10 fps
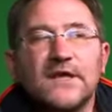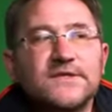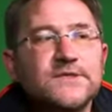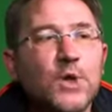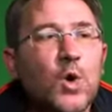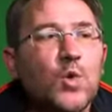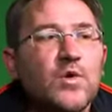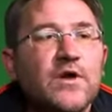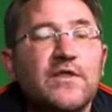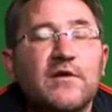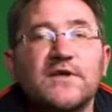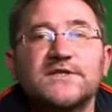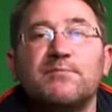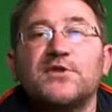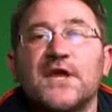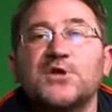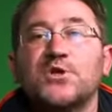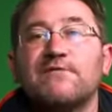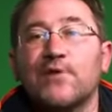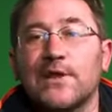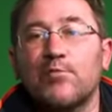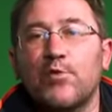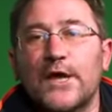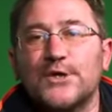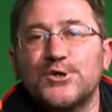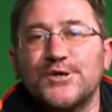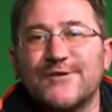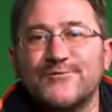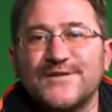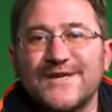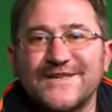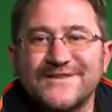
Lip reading: So there is a potential for liberation, I would say.